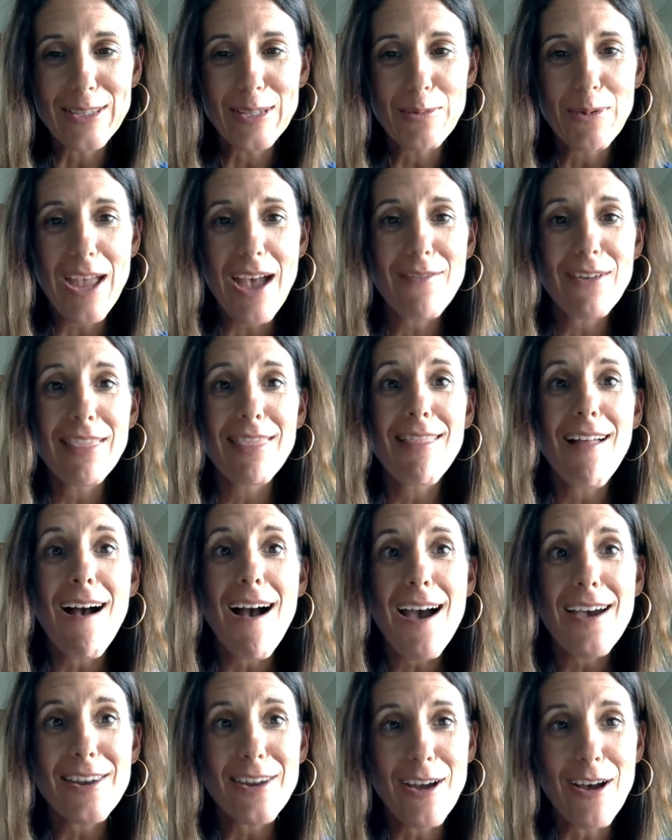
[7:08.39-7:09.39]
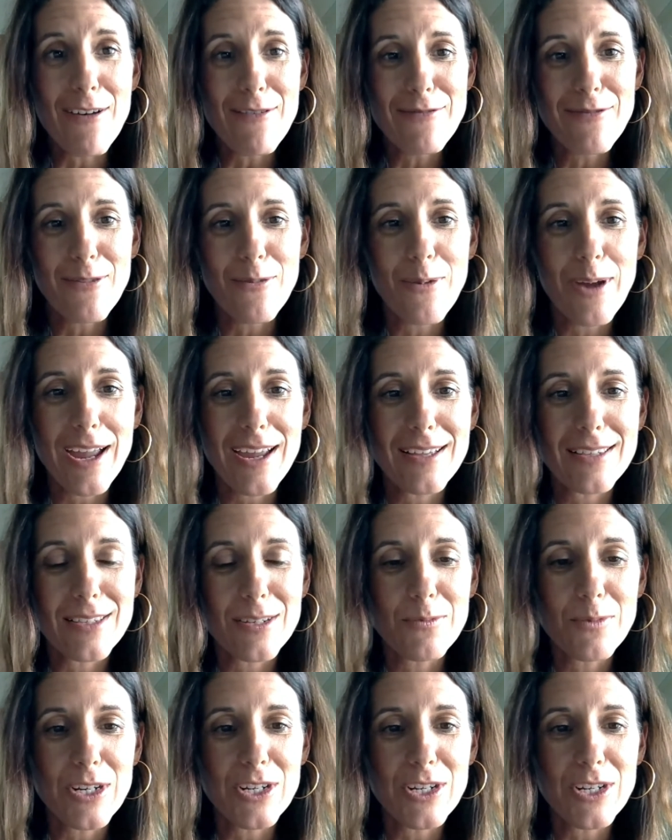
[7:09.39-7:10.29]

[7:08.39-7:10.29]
So we have a lot of ways in